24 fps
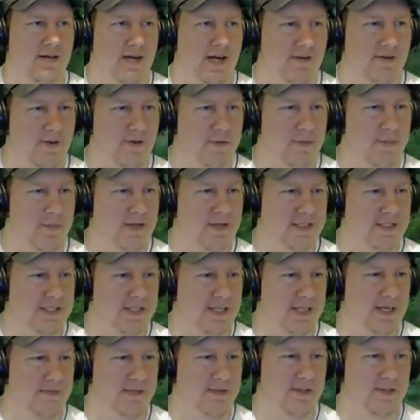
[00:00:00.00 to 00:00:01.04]
every person
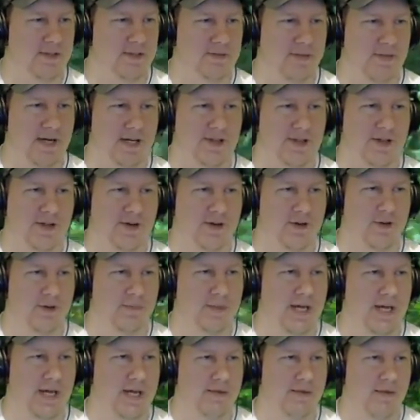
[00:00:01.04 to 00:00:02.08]
I'm using my Ethereal
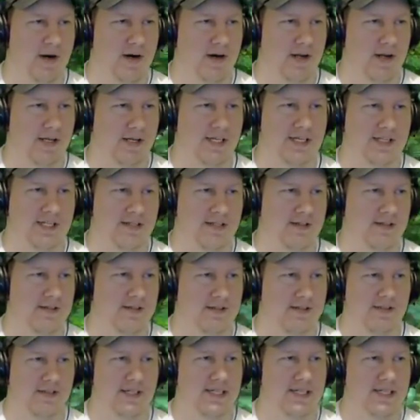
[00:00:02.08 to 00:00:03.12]
Beam on
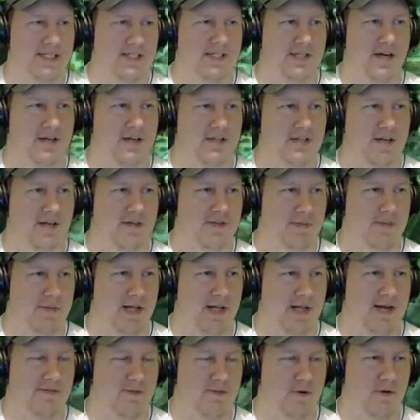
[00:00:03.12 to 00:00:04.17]
gets knocked off the
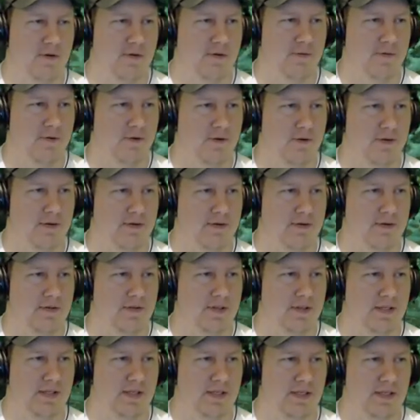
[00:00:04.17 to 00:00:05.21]
platform or
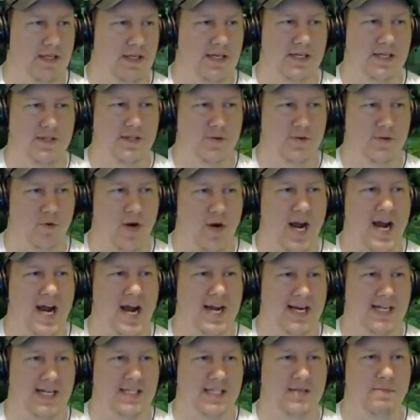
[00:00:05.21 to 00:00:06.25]
is
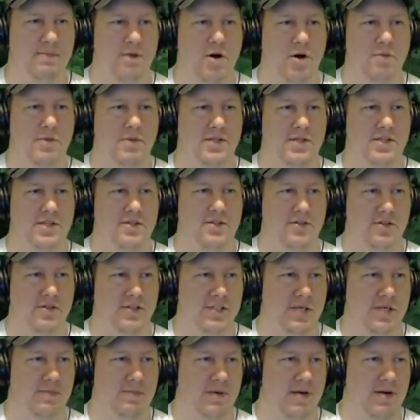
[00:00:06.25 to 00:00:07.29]
right at the moment that they're
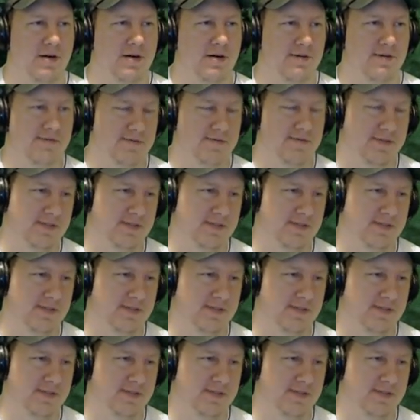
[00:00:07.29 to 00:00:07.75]
jumping off.